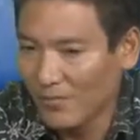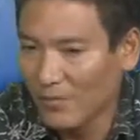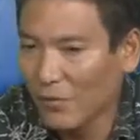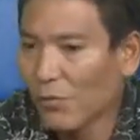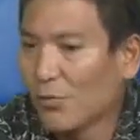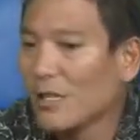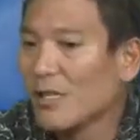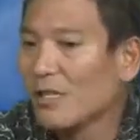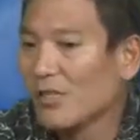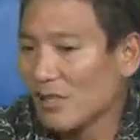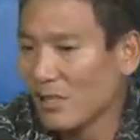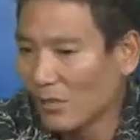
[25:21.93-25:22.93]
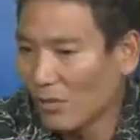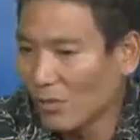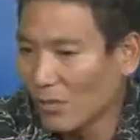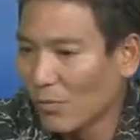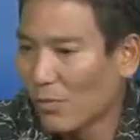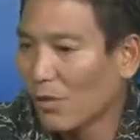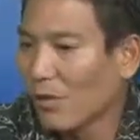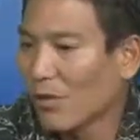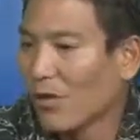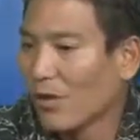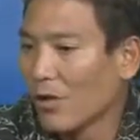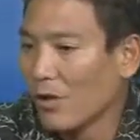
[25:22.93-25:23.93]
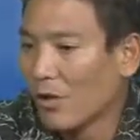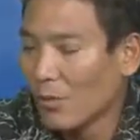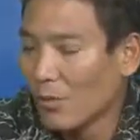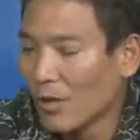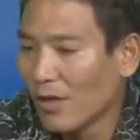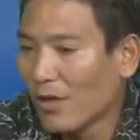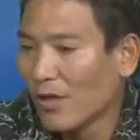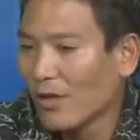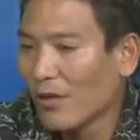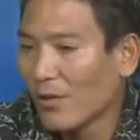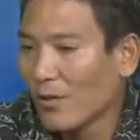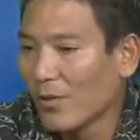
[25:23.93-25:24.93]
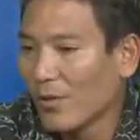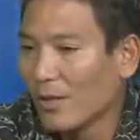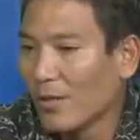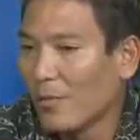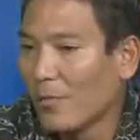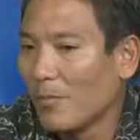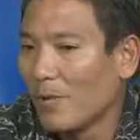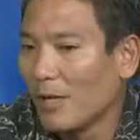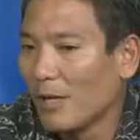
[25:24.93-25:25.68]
few weeks that we work with them,